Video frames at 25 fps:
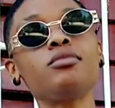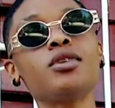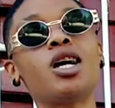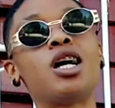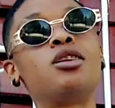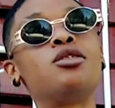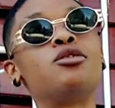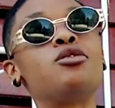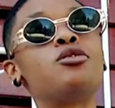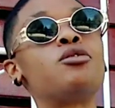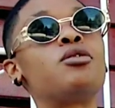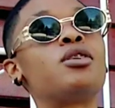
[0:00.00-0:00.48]

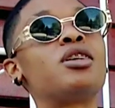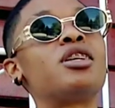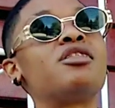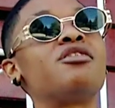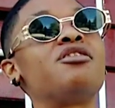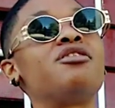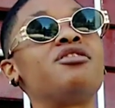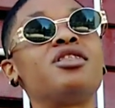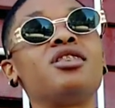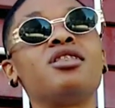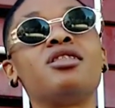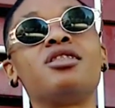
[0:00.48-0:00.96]
I know what it
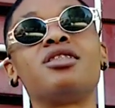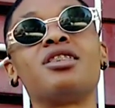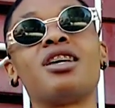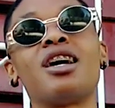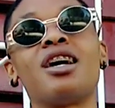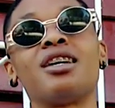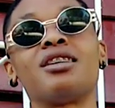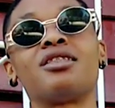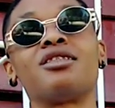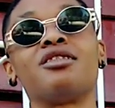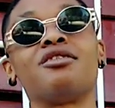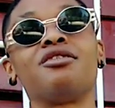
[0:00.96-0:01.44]
feels
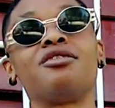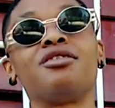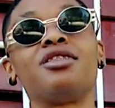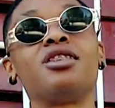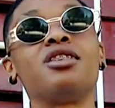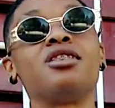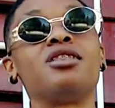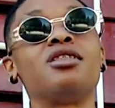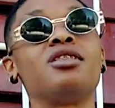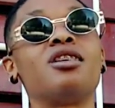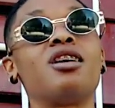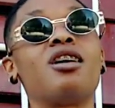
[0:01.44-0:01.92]
like to
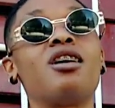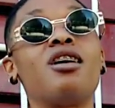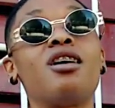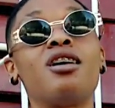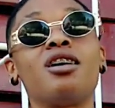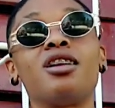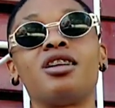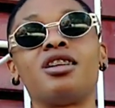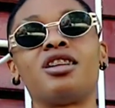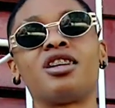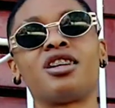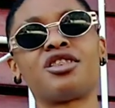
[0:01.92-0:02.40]
feel
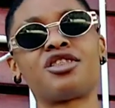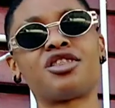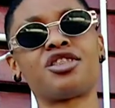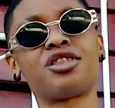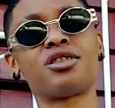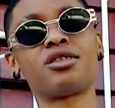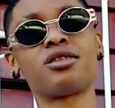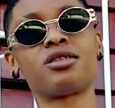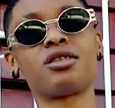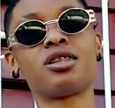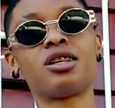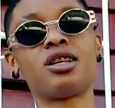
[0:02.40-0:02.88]
all of that
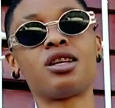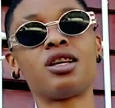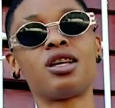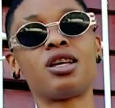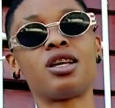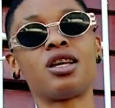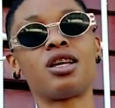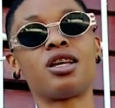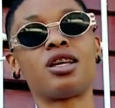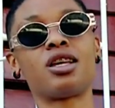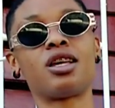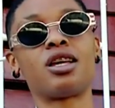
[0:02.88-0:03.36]
shit.
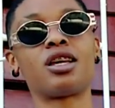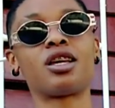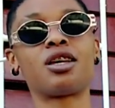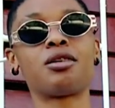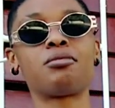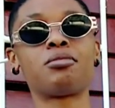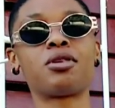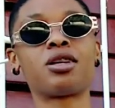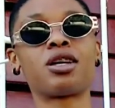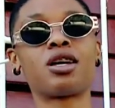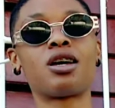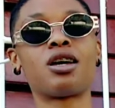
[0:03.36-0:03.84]
You
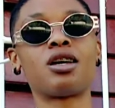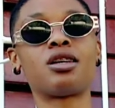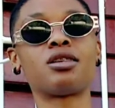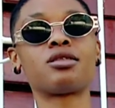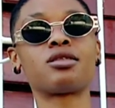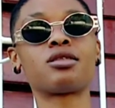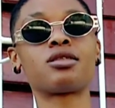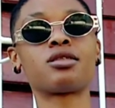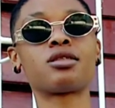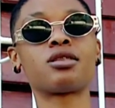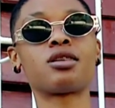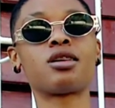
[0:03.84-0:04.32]
get me,
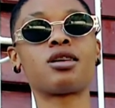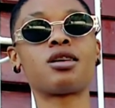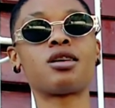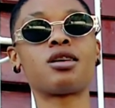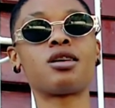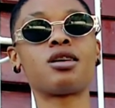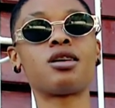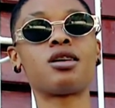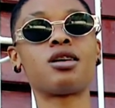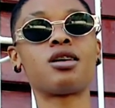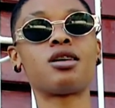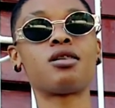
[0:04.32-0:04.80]
guys?
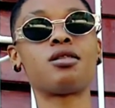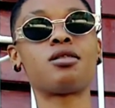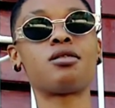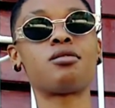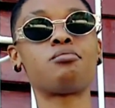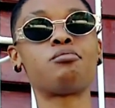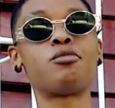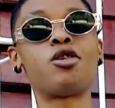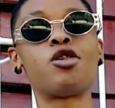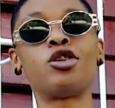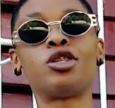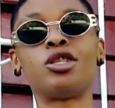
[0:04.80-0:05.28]

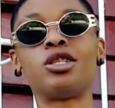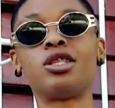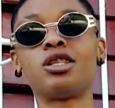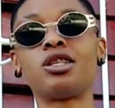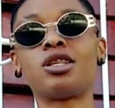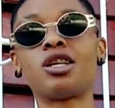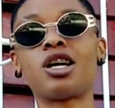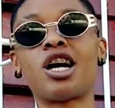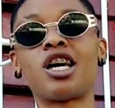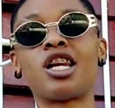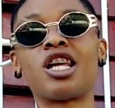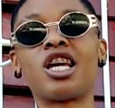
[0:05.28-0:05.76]
But
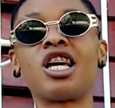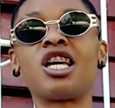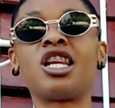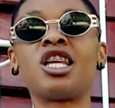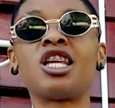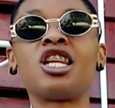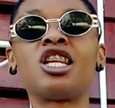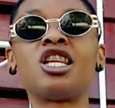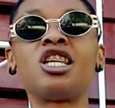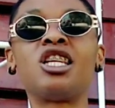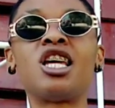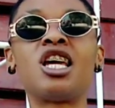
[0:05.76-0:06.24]
at the
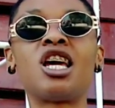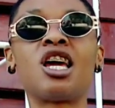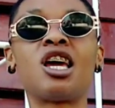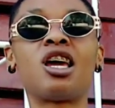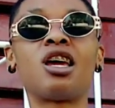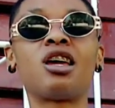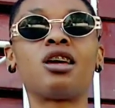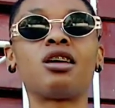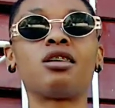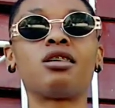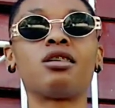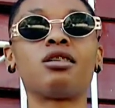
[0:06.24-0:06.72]
end of the
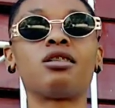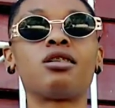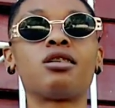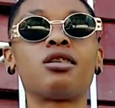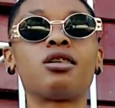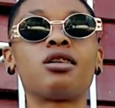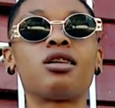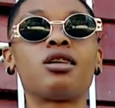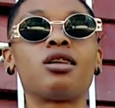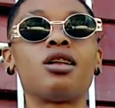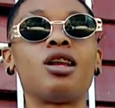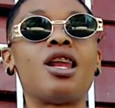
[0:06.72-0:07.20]
day,
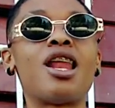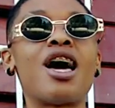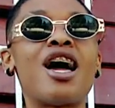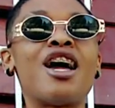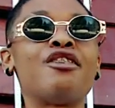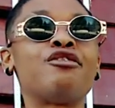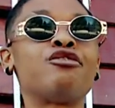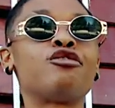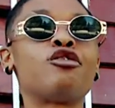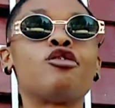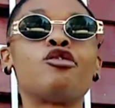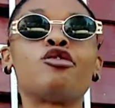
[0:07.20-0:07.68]

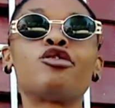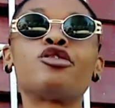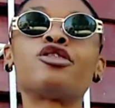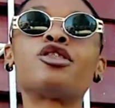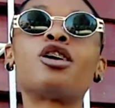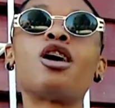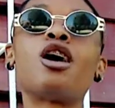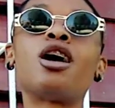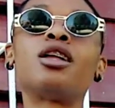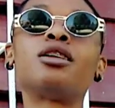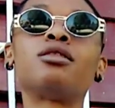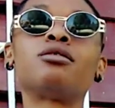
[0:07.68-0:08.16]
life goes
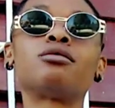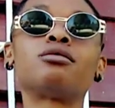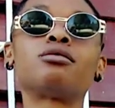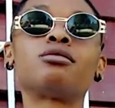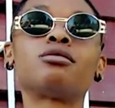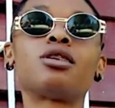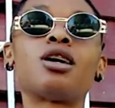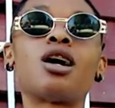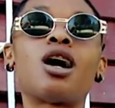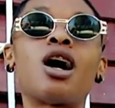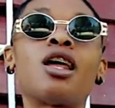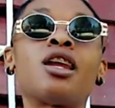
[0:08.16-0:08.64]
on.
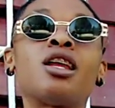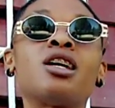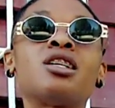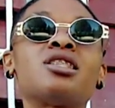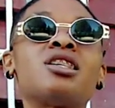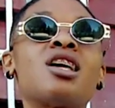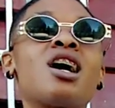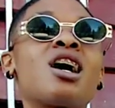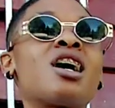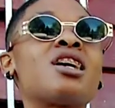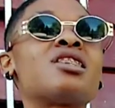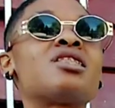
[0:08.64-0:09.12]
And as
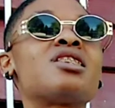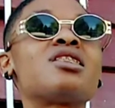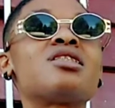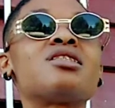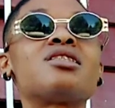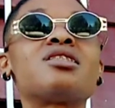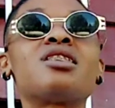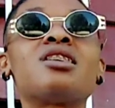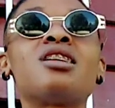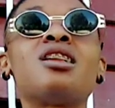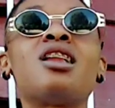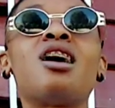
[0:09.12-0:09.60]
long as you
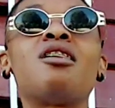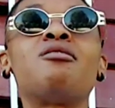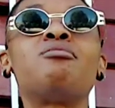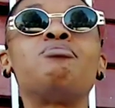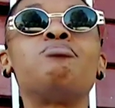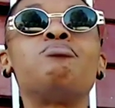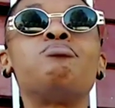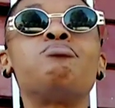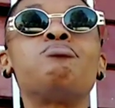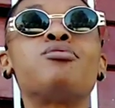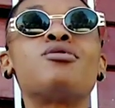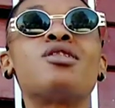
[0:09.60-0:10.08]
still have
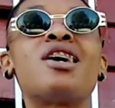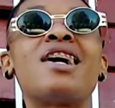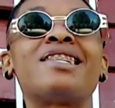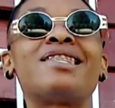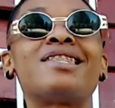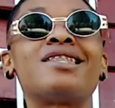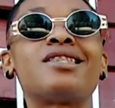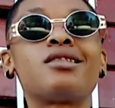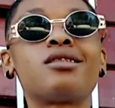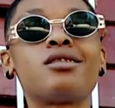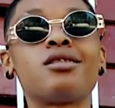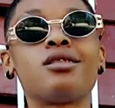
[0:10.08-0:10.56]

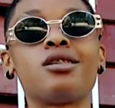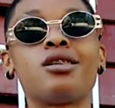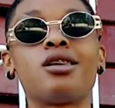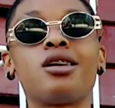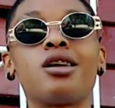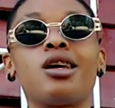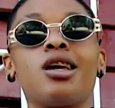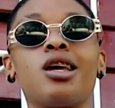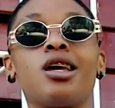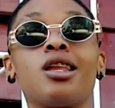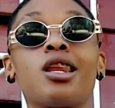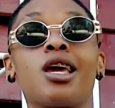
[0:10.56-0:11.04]
breath
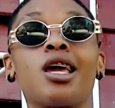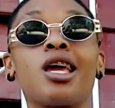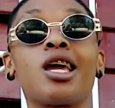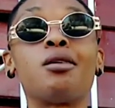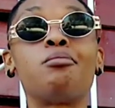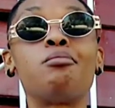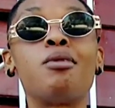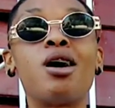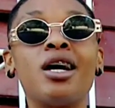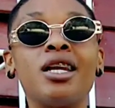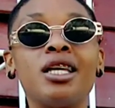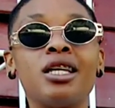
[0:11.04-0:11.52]
in
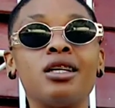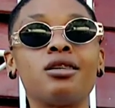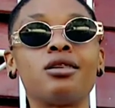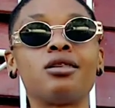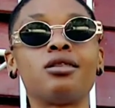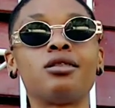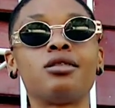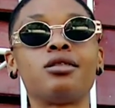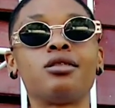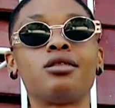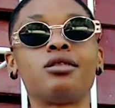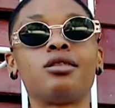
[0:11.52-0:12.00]
your body,
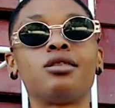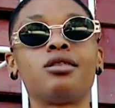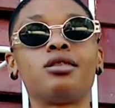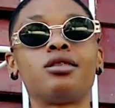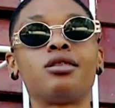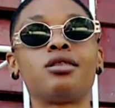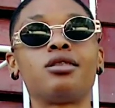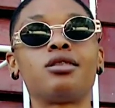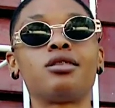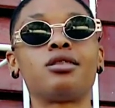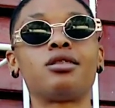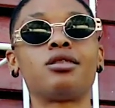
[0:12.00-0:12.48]

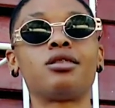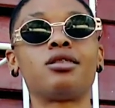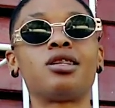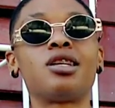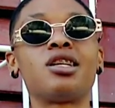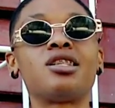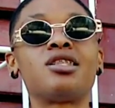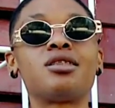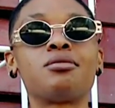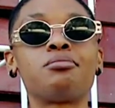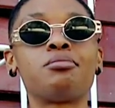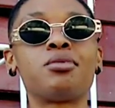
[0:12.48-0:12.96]

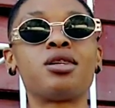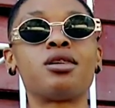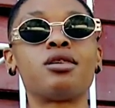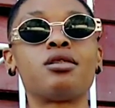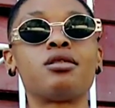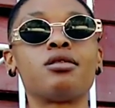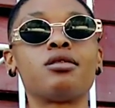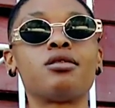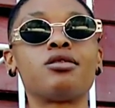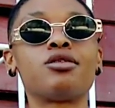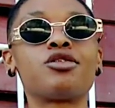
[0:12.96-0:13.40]
you see me?